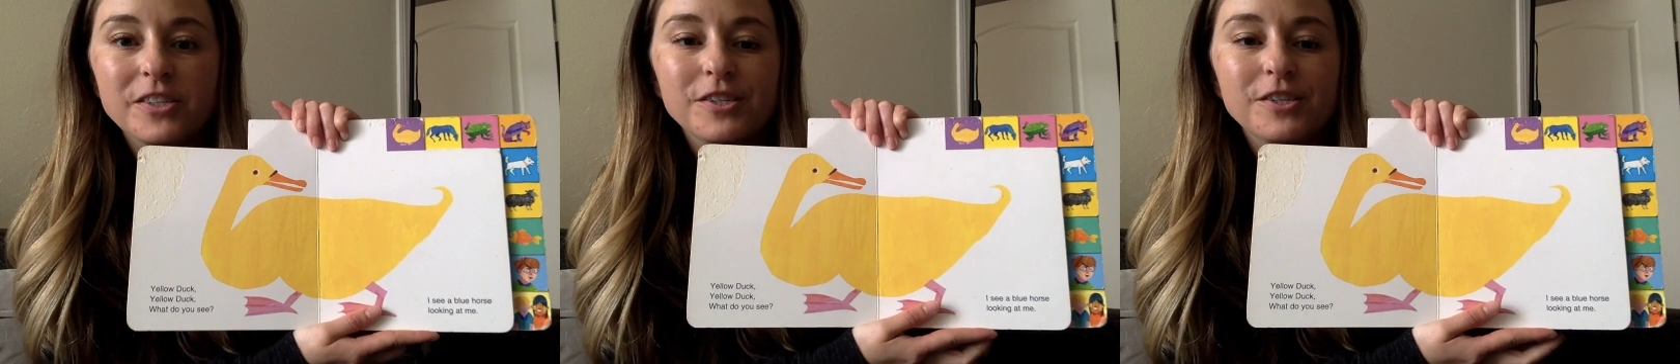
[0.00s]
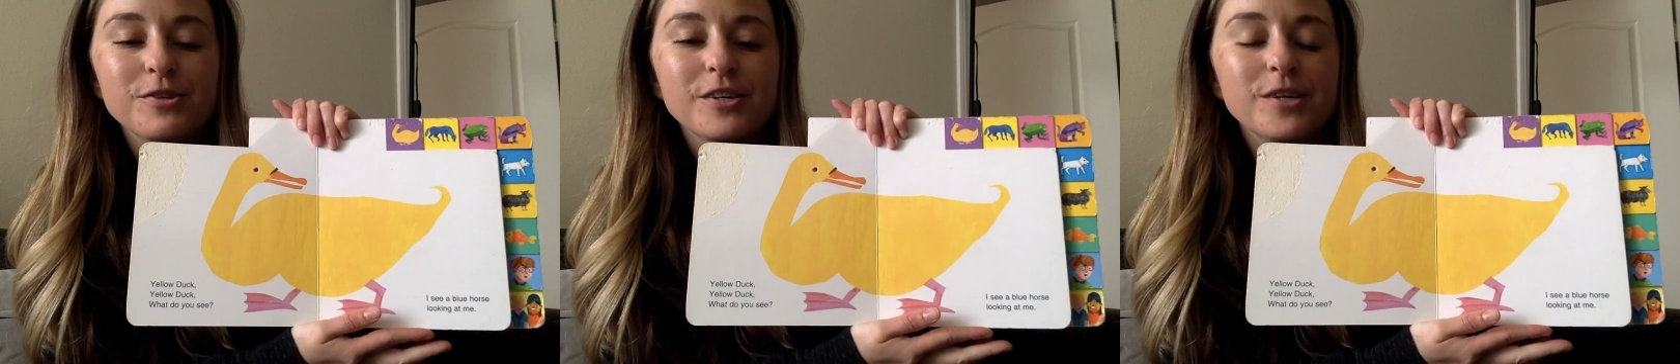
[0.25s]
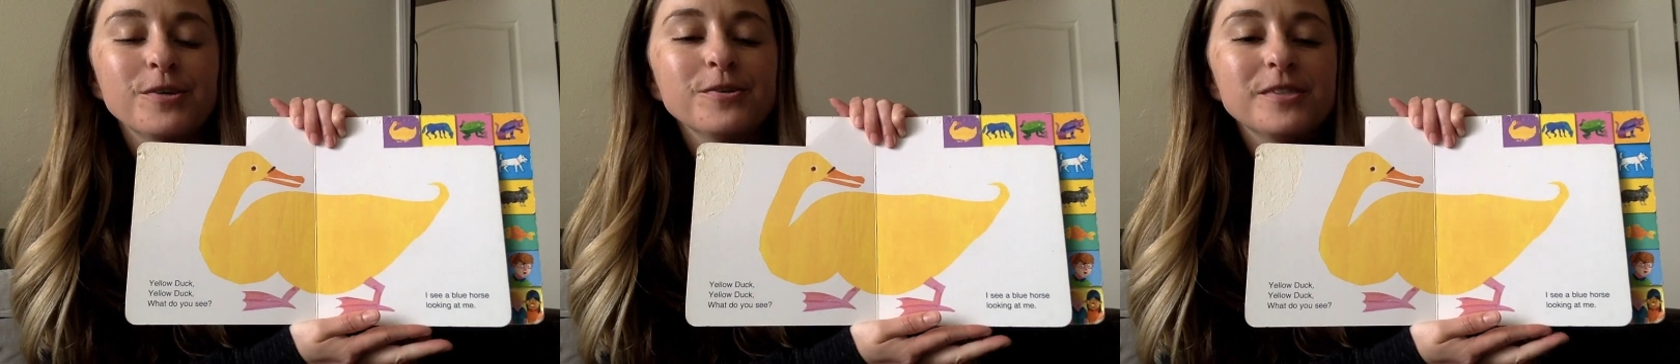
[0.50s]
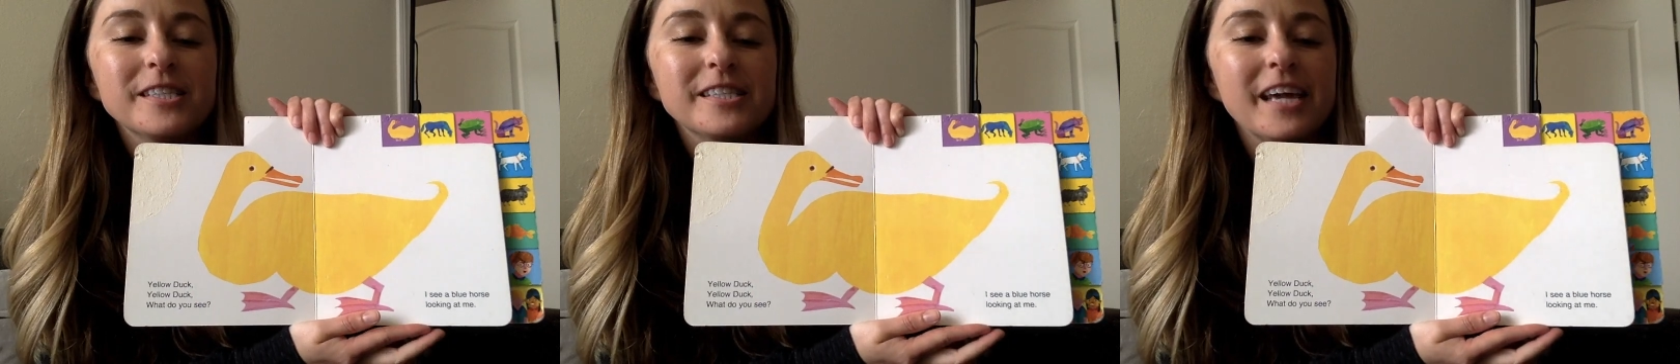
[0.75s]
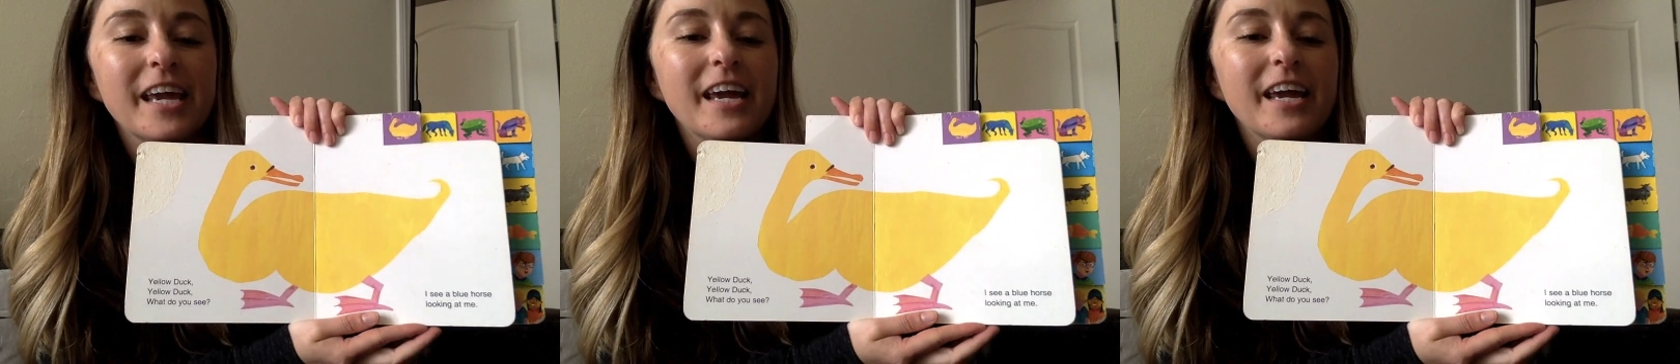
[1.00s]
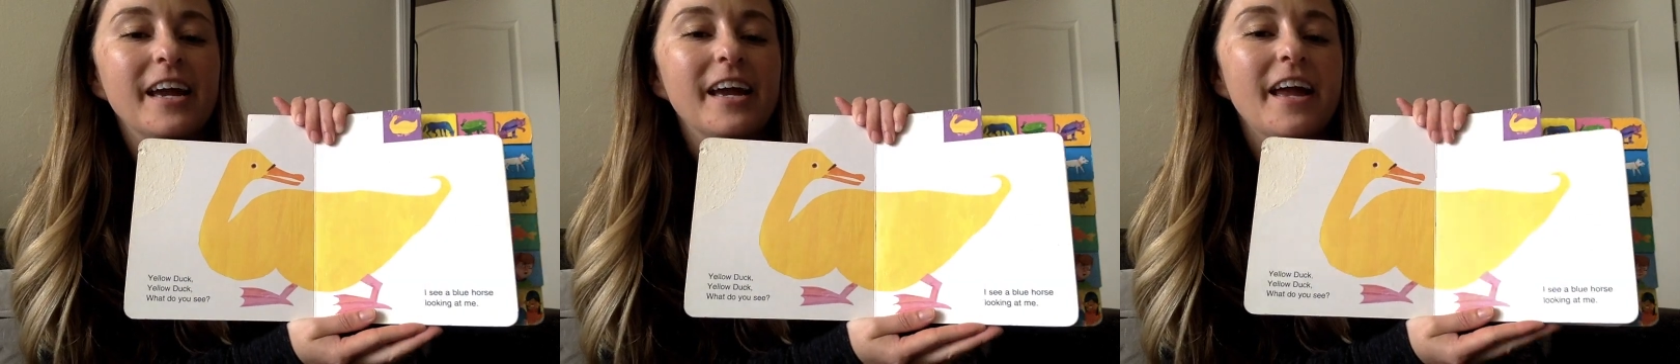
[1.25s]
do you
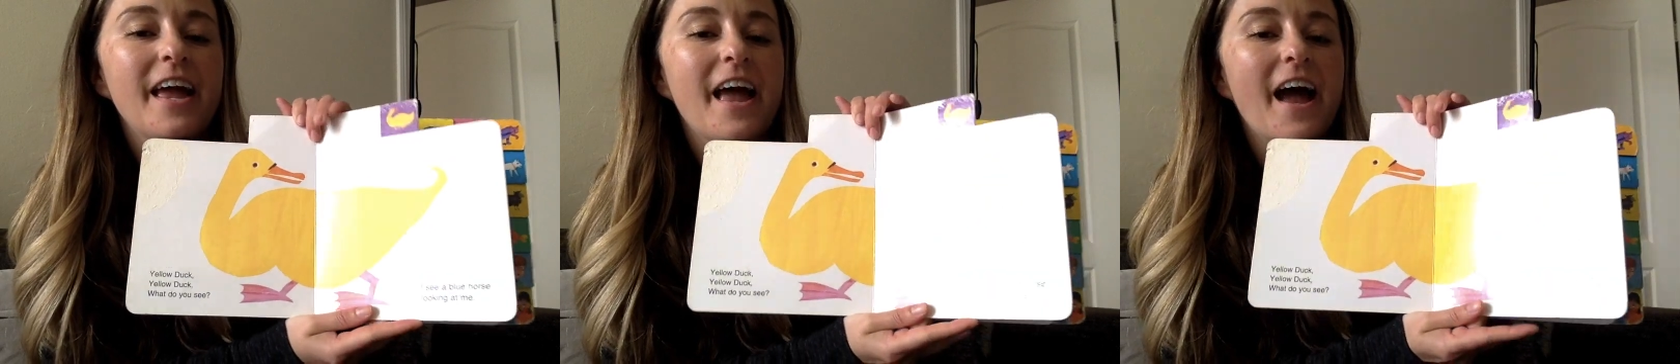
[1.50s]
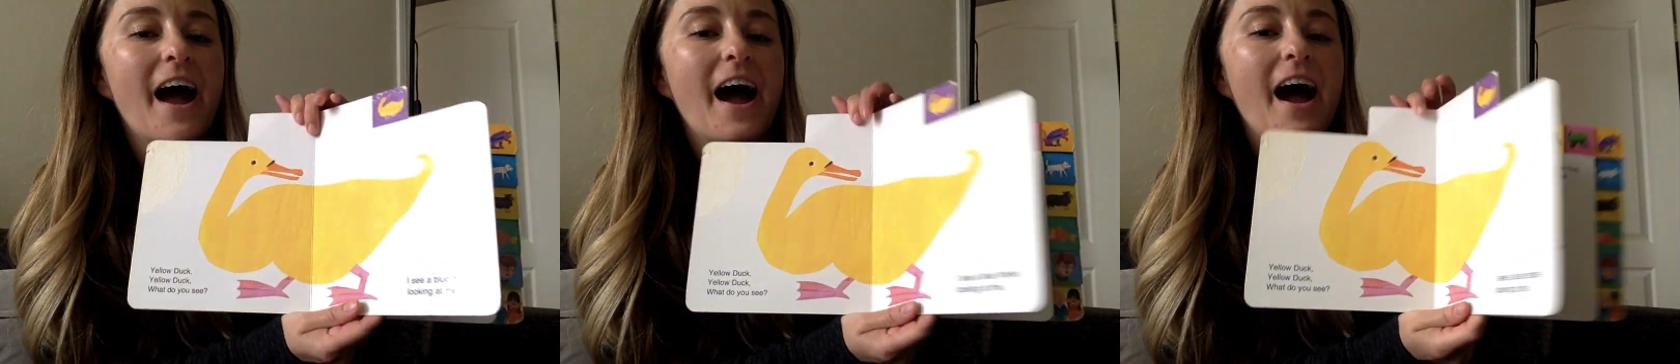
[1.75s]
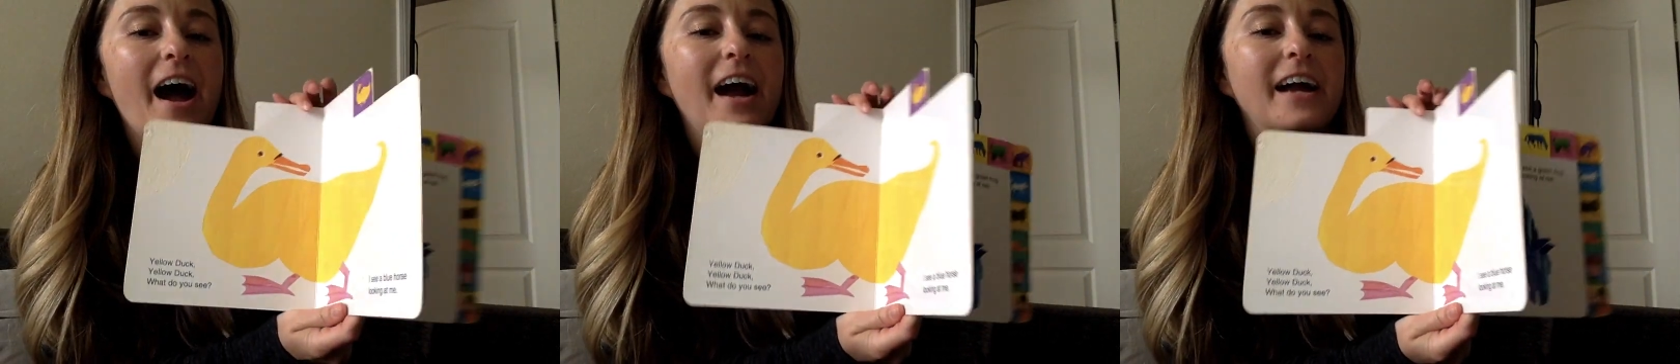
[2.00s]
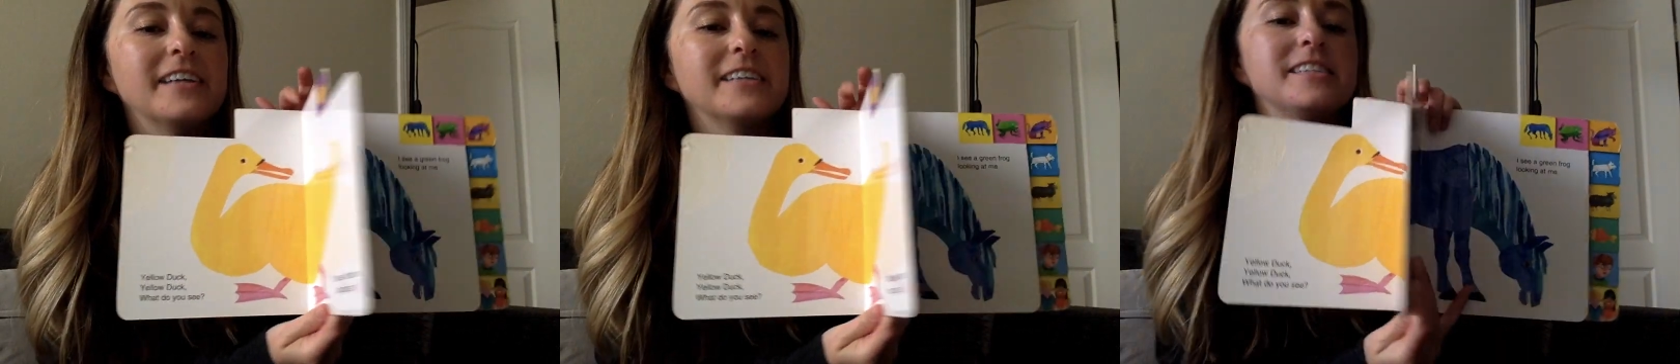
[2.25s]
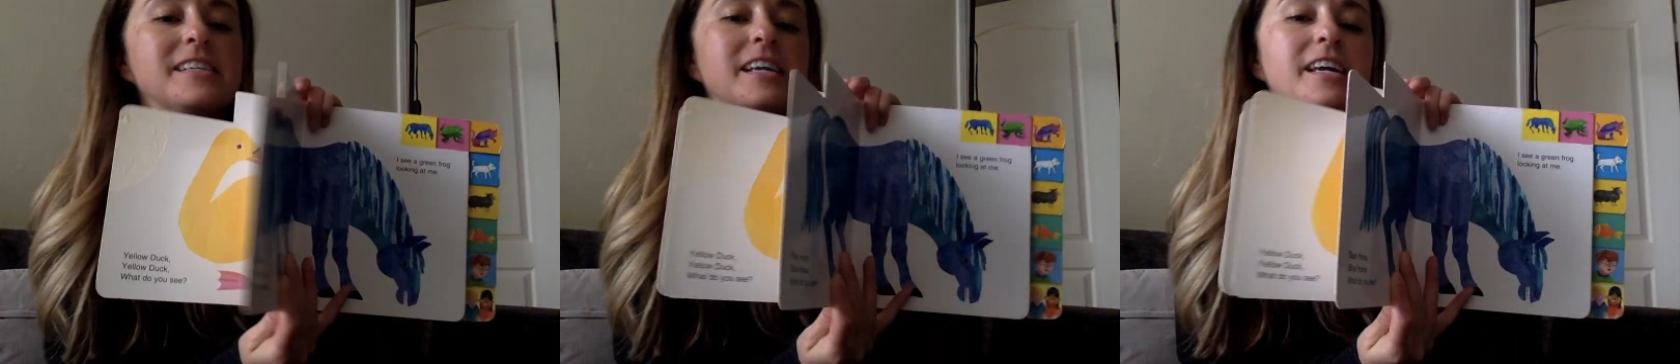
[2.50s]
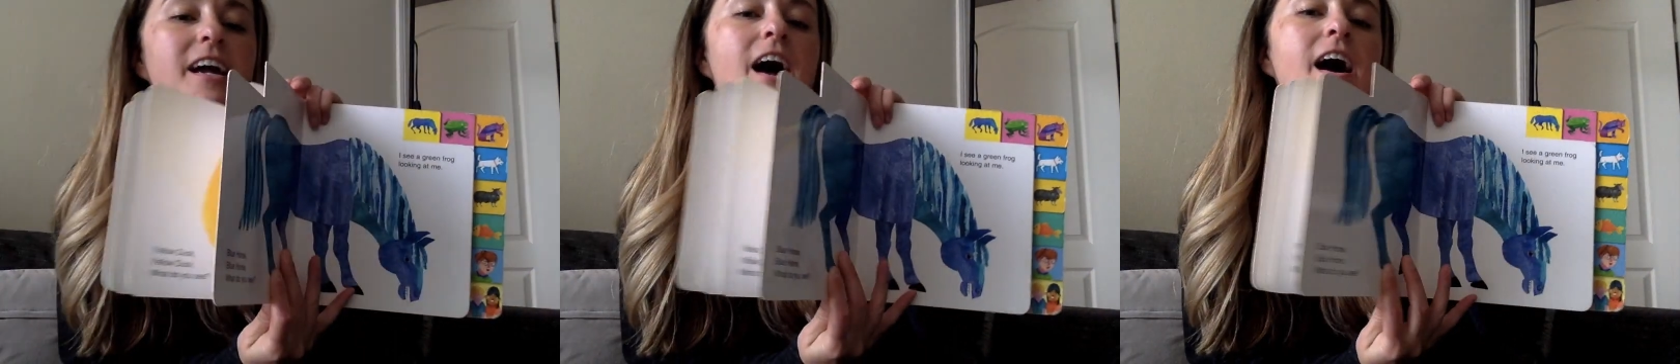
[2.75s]
see? I
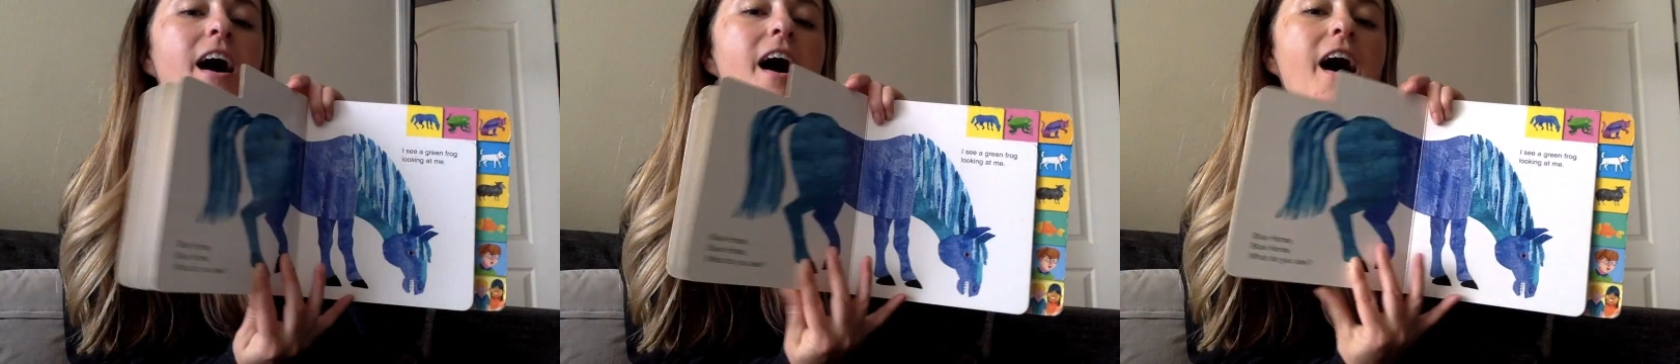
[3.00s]
see a